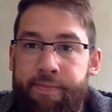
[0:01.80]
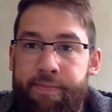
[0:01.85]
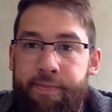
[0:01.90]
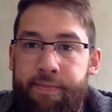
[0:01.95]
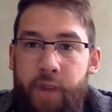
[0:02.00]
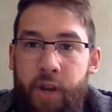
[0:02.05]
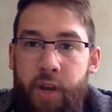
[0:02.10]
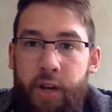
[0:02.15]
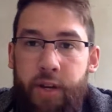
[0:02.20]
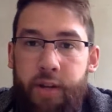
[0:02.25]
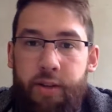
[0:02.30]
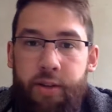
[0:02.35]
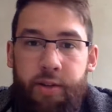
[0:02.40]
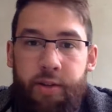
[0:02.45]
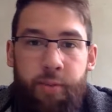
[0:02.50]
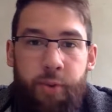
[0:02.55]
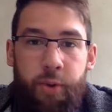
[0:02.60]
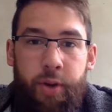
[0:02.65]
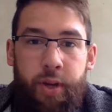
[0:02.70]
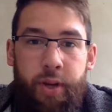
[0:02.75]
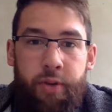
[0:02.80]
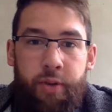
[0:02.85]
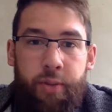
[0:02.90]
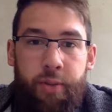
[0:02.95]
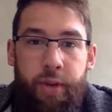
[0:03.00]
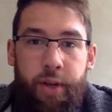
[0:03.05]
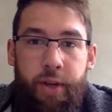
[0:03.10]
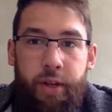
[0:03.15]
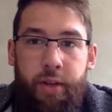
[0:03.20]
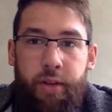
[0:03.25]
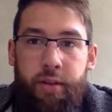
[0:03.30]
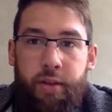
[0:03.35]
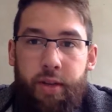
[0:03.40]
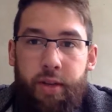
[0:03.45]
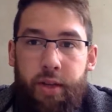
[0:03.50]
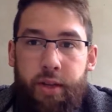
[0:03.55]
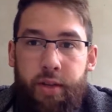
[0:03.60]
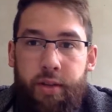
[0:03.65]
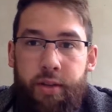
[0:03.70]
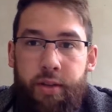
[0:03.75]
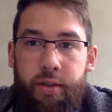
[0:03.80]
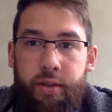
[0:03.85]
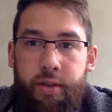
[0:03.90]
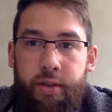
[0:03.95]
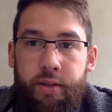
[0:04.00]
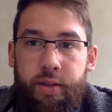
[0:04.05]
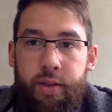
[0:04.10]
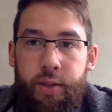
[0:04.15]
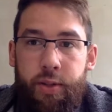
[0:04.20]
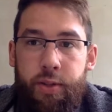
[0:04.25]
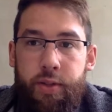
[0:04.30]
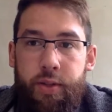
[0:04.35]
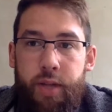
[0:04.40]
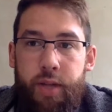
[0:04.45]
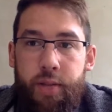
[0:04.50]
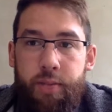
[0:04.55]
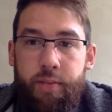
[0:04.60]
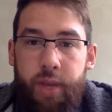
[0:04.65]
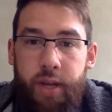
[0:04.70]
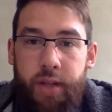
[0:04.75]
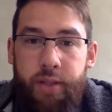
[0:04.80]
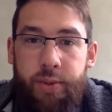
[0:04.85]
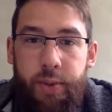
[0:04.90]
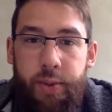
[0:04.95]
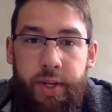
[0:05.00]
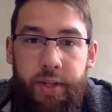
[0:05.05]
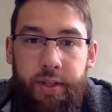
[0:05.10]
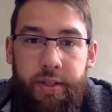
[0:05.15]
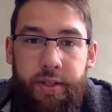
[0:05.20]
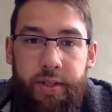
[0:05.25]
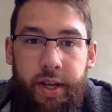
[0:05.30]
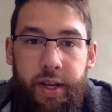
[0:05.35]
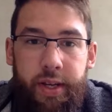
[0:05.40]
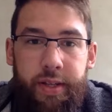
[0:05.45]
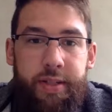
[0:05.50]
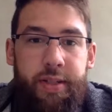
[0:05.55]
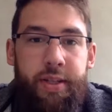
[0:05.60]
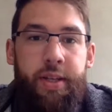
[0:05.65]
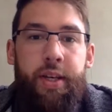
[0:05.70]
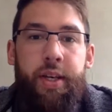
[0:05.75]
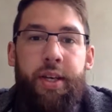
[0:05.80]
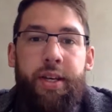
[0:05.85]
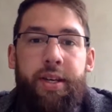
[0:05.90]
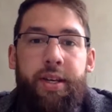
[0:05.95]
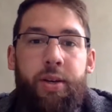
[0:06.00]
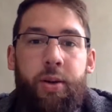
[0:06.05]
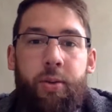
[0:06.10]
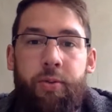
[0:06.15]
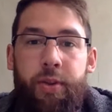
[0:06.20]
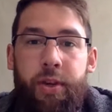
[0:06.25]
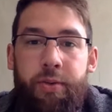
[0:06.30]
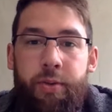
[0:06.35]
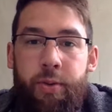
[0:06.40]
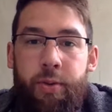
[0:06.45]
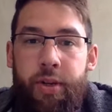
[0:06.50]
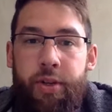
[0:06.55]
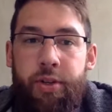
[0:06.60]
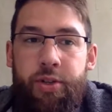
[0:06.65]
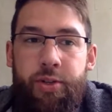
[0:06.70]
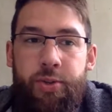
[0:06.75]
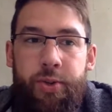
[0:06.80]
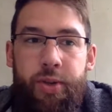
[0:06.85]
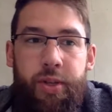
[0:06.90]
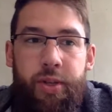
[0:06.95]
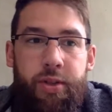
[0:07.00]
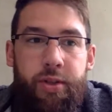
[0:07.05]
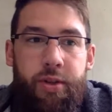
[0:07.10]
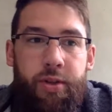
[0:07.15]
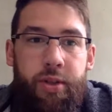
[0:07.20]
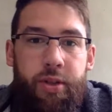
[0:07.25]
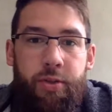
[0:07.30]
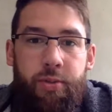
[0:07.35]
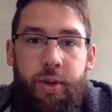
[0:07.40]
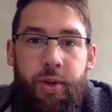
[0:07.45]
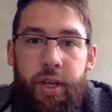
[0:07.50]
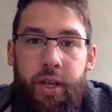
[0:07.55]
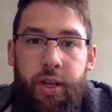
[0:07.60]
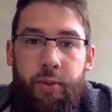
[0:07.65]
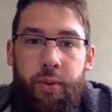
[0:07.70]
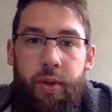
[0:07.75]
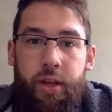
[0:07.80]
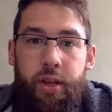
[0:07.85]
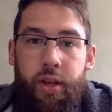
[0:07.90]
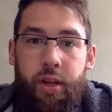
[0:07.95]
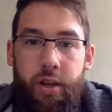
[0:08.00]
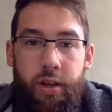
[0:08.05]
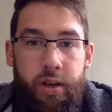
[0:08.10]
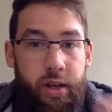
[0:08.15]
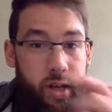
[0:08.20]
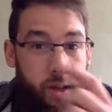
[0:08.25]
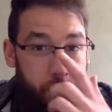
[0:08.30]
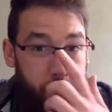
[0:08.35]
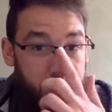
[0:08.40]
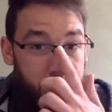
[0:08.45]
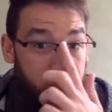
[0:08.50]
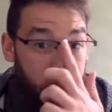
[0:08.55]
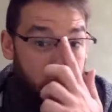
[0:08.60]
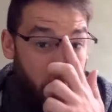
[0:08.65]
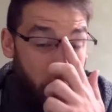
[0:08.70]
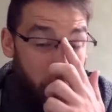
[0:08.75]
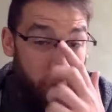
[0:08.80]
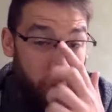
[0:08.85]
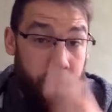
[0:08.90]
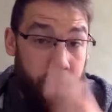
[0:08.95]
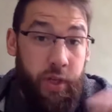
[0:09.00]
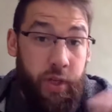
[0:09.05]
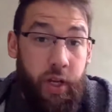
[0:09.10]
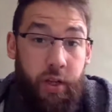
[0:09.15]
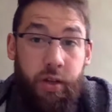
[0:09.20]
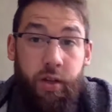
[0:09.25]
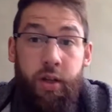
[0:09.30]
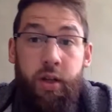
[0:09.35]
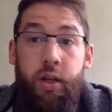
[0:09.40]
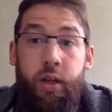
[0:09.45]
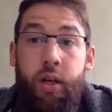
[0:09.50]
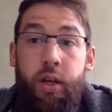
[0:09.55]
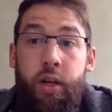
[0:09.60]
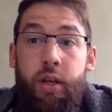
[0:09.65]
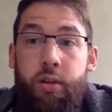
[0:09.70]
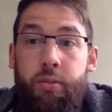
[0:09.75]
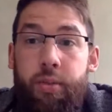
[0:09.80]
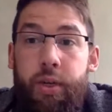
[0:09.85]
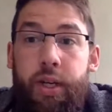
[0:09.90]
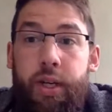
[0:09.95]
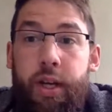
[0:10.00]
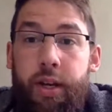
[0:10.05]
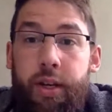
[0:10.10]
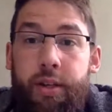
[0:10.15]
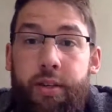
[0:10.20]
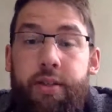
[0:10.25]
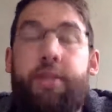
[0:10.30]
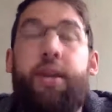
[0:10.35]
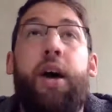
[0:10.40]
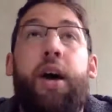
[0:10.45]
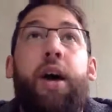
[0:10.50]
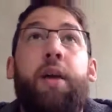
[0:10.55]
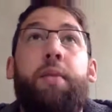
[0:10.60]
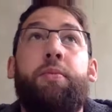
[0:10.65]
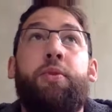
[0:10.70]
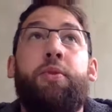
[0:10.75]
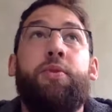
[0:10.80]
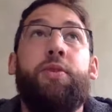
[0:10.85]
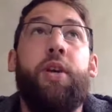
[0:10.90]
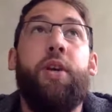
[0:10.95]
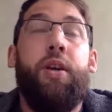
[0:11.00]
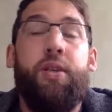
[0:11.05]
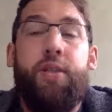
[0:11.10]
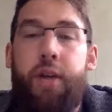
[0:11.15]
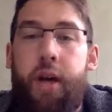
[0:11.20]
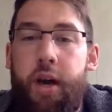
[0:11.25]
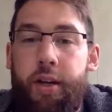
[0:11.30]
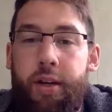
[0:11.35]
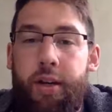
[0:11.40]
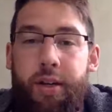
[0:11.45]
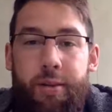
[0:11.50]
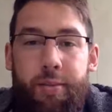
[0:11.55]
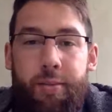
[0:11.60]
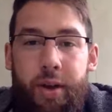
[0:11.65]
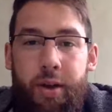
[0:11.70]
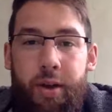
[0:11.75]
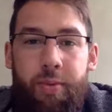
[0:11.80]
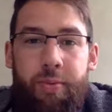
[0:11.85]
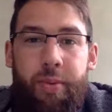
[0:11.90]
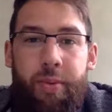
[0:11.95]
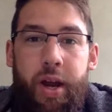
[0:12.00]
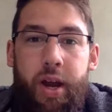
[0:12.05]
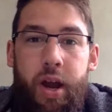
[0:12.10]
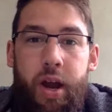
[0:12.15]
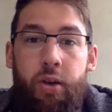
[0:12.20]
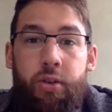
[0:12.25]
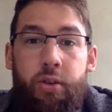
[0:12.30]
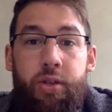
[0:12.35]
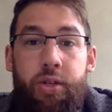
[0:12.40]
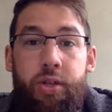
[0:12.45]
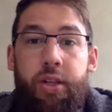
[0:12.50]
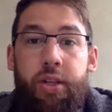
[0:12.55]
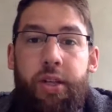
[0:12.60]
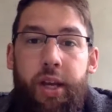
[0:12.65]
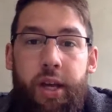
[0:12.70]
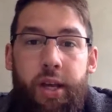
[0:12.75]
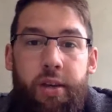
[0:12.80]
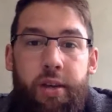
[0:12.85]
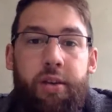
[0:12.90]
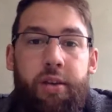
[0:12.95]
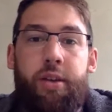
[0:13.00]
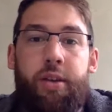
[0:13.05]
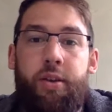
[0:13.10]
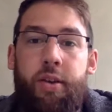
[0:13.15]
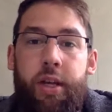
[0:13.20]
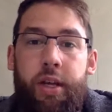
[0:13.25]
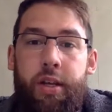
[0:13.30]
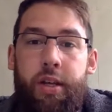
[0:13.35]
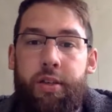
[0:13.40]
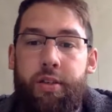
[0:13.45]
All right, good morning, everybody. It is Tuesday, May 26th. Hopefully, everyone enjoyed their 3-day weekend. Happy Memorial Day. But it is time to start talking about biology again, right?